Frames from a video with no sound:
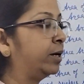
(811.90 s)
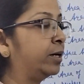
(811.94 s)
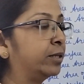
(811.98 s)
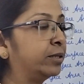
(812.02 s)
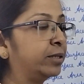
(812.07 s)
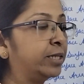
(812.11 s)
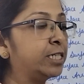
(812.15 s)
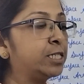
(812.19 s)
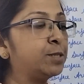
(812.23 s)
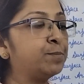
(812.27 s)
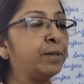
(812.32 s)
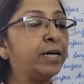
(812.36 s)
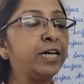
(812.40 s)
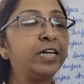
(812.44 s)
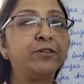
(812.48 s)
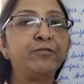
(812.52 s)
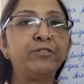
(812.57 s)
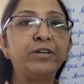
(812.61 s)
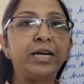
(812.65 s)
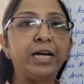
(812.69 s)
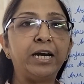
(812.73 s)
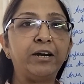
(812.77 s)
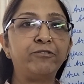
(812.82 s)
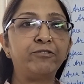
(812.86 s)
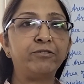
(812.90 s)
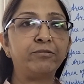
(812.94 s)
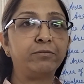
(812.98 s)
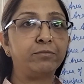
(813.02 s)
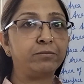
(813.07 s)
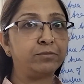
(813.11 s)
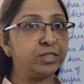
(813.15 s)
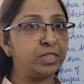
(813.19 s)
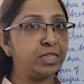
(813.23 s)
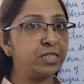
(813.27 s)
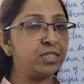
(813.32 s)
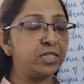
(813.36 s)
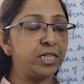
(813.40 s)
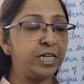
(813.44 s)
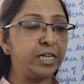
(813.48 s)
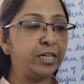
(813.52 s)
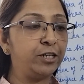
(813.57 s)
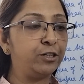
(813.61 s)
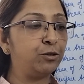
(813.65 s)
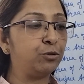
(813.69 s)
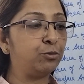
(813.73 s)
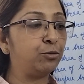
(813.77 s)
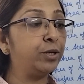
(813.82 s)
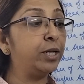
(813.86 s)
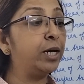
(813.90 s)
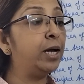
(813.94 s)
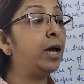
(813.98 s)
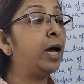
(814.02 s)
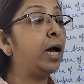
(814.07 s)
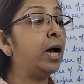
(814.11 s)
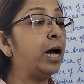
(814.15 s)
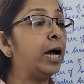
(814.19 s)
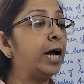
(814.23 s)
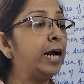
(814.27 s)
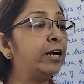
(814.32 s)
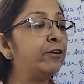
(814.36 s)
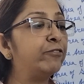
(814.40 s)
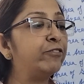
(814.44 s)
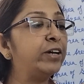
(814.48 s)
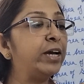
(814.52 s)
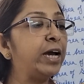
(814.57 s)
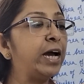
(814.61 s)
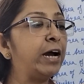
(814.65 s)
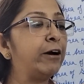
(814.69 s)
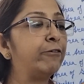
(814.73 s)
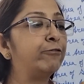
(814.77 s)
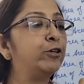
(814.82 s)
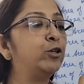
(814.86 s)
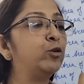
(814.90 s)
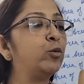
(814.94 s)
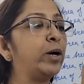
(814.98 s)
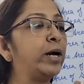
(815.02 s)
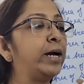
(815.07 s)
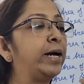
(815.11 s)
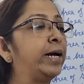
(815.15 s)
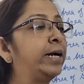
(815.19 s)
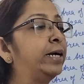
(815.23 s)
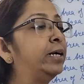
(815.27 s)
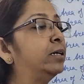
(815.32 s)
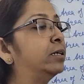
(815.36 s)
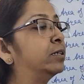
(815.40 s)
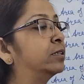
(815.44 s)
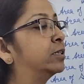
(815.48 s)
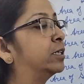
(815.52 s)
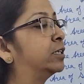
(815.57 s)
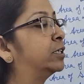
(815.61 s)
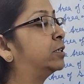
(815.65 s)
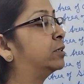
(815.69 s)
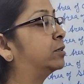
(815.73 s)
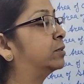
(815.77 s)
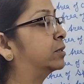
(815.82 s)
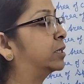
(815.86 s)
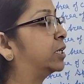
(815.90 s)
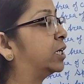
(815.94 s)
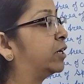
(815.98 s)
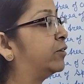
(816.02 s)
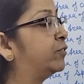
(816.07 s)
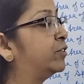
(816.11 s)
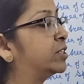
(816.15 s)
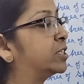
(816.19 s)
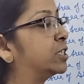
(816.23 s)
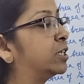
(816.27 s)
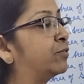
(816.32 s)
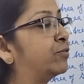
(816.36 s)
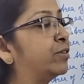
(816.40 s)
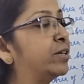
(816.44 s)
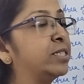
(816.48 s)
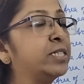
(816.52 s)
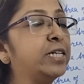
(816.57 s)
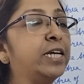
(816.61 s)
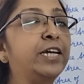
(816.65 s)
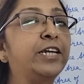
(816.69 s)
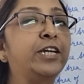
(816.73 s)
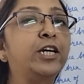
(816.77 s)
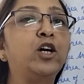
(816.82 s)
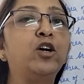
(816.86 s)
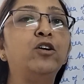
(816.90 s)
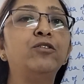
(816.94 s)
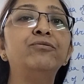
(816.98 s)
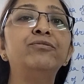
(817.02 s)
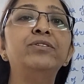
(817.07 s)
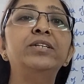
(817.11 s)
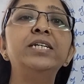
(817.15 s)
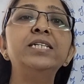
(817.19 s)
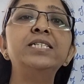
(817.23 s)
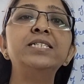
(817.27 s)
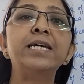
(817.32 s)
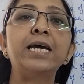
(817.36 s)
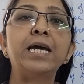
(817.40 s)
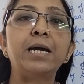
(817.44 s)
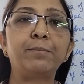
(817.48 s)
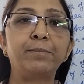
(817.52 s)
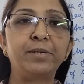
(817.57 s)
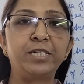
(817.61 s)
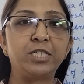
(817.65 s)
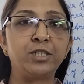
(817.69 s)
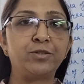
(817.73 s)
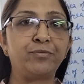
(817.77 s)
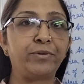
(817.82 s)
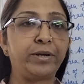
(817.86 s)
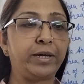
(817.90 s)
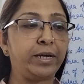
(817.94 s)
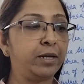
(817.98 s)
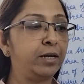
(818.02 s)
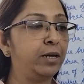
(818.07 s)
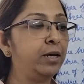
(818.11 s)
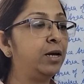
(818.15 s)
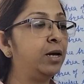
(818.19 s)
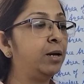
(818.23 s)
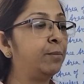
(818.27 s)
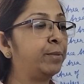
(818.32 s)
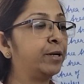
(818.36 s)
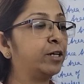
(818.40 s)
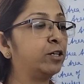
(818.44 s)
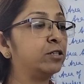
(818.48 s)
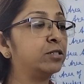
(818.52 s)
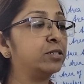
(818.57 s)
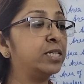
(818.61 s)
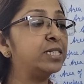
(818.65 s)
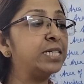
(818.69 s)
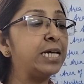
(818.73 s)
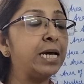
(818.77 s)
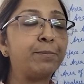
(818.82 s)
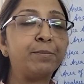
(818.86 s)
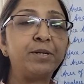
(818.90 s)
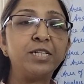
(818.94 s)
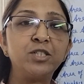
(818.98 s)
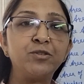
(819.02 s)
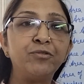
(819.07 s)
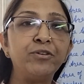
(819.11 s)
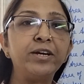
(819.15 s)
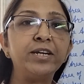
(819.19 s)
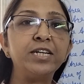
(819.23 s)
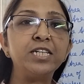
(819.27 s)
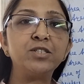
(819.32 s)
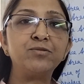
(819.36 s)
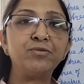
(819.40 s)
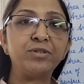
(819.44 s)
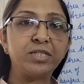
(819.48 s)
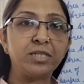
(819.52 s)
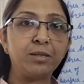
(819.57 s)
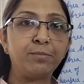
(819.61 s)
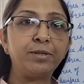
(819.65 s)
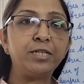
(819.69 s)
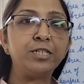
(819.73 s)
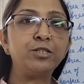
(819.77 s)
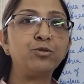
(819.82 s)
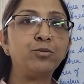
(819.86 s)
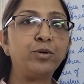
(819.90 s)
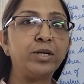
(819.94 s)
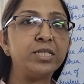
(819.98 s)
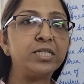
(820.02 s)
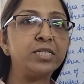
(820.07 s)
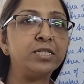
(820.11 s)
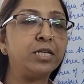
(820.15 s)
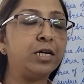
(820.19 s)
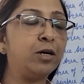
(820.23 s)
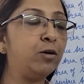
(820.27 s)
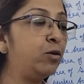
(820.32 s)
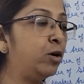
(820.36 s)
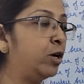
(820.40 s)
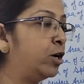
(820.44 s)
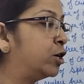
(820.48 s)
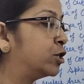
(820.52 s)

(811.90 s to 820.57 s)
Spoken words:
This part we have just ignored, and we have to add the curved surface area of this hemisphere, because this hemisphere is visible to us now.